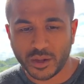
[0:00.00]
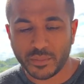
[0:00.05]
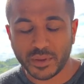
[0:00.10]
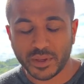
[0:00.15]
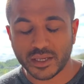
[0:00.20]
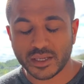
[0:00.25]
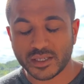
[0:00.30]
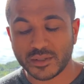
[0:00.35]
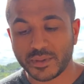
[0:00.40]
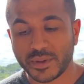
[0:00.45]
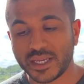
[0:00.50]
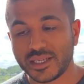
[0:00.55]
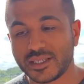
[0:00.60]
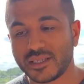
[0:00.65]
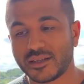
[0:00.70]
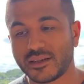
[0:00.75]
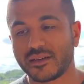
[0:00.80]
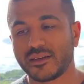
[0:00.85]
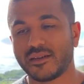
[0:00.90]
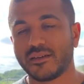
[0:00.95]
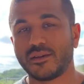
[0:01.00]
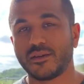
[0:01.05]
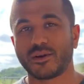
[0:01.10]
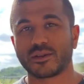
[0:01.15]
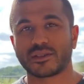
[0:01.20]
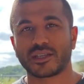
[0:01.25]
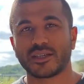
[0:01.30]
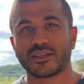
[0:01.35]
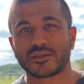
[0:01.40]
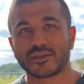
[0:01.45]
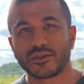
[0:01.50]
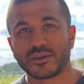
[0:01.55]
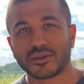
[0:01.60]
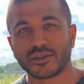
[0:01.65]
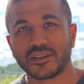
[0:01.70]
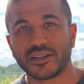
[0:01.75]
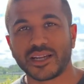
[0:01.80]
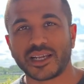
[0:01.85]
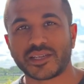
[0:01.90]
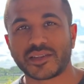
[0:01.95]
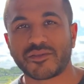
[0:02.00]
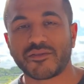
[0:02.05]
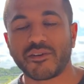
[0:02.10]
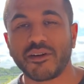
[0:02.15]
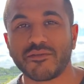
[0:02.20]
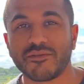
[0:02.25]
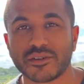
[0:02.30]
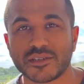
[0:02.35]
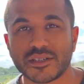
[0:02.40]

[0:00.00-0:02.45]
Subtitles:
Because basically lockdown's not going to last forever,